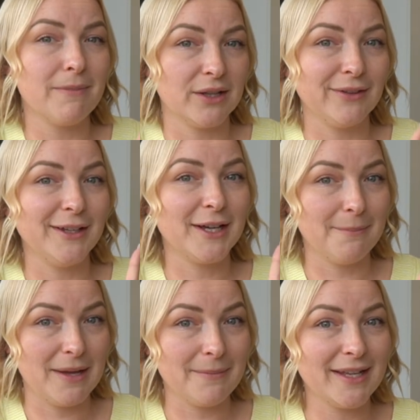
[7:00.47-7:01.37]
monthly
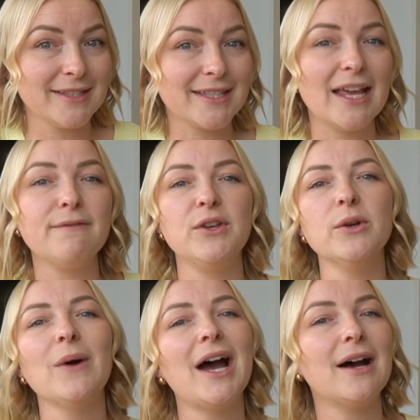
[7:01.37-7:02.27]
commitments. If
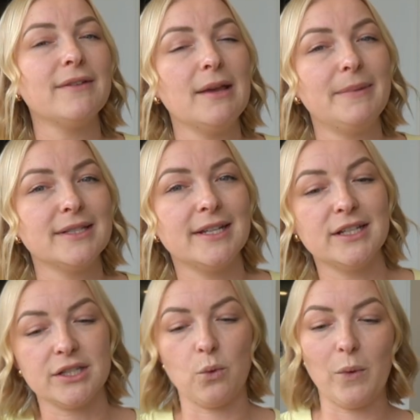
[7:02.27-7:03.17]
you have a
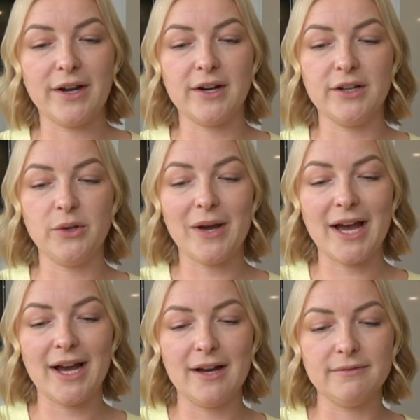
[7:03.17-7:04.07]
business where you
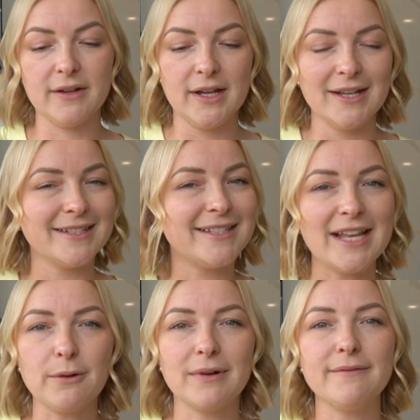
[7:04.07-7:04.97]
have
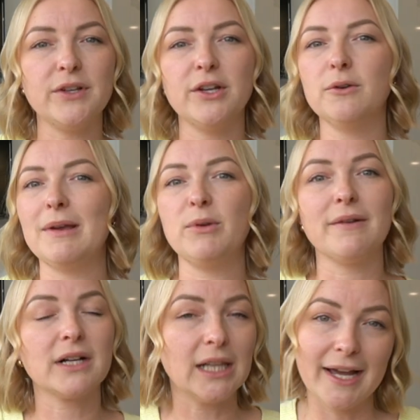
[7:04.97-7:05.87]
set revenue, maybe you
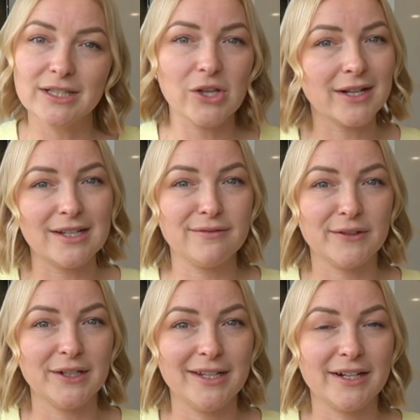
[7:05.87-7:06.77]
have clients locked in
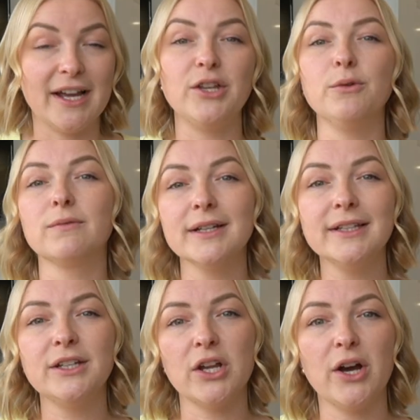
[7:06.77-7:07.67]
for a year and you
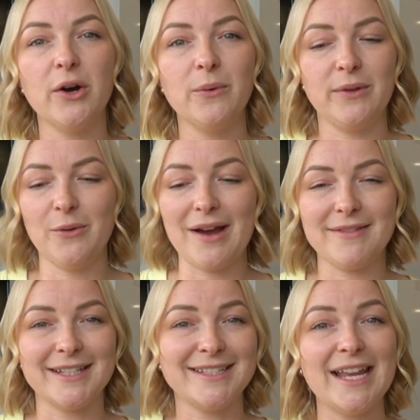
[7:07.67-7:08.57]
really know you have
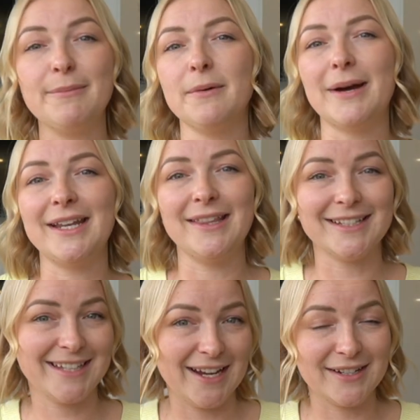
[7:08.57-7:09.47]
that stable money
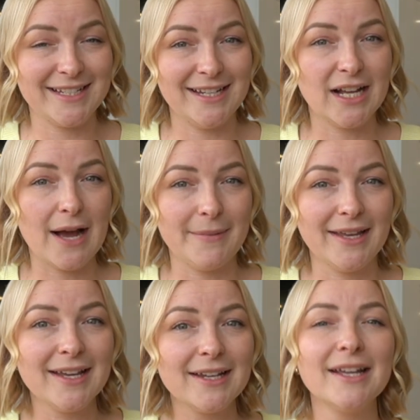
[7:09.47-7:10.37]
that's guaranteed coming
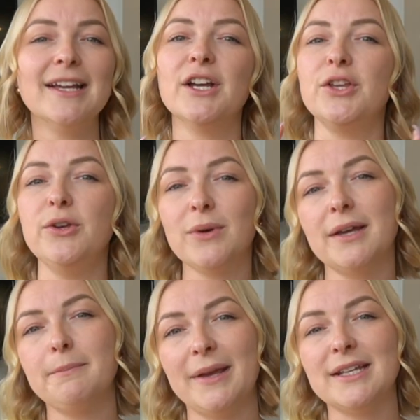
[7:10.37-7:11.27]
in, you
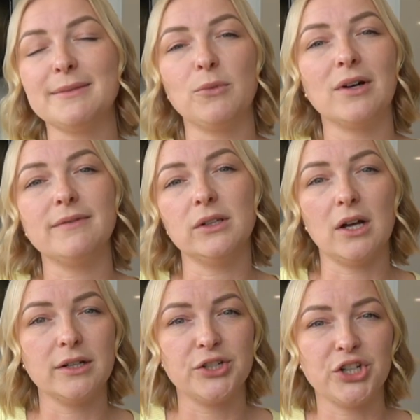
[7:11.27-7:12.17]
can base more of a
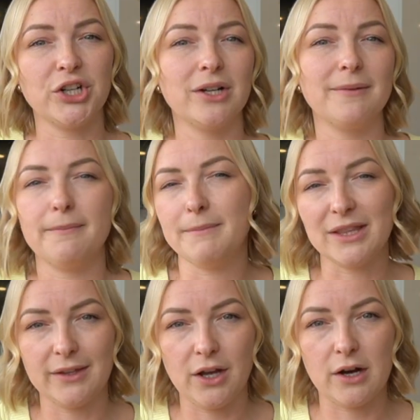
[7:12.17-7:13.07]
larger
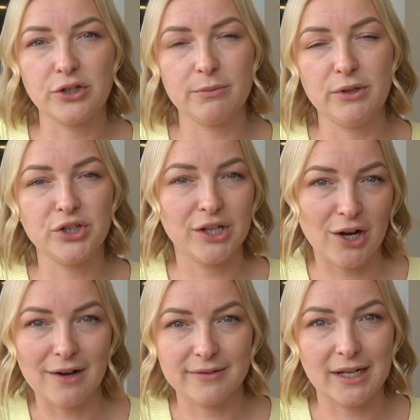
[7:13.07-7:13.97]
monthly contribution
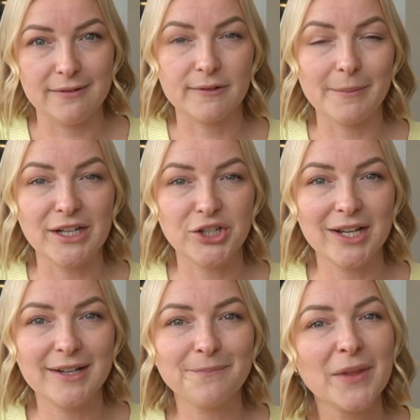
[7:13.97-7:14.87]
off that
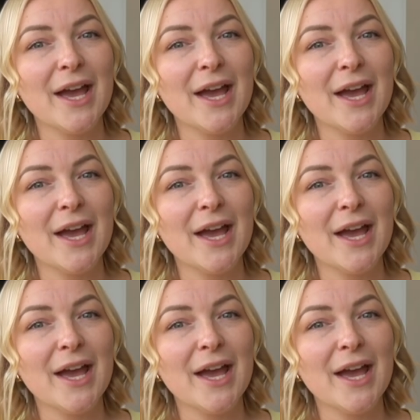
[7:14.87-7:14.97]
information.